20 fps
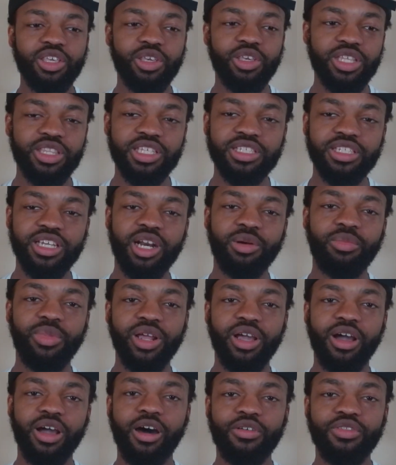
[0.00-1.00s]
You get to
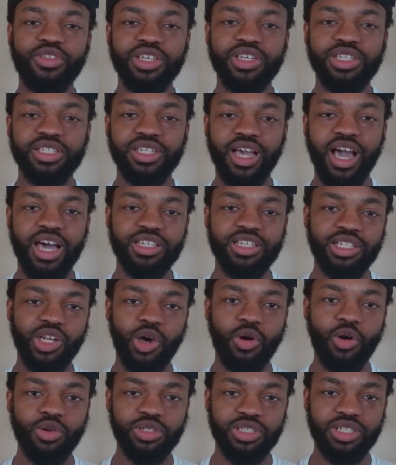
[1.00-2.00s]
celebrate all these highs and
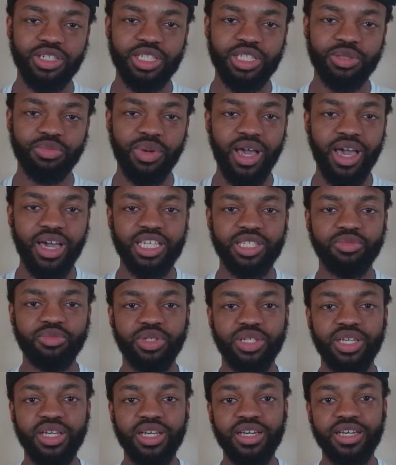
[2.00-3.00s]
lows in these pockets
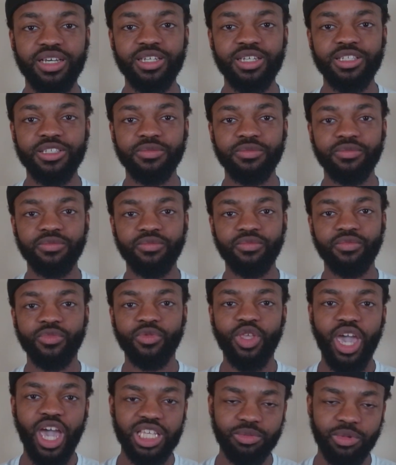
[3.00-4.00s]
because
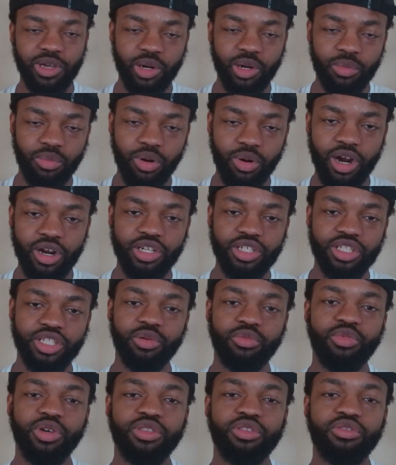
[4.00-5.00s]
you have somebody to
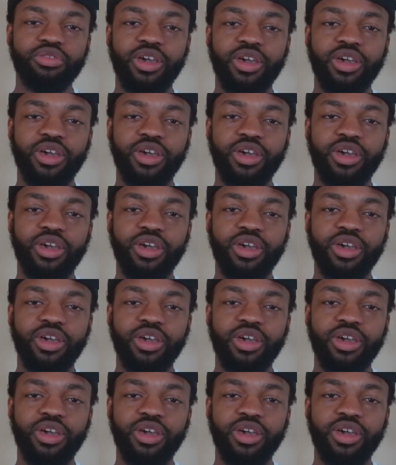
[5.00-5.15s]
partnership with.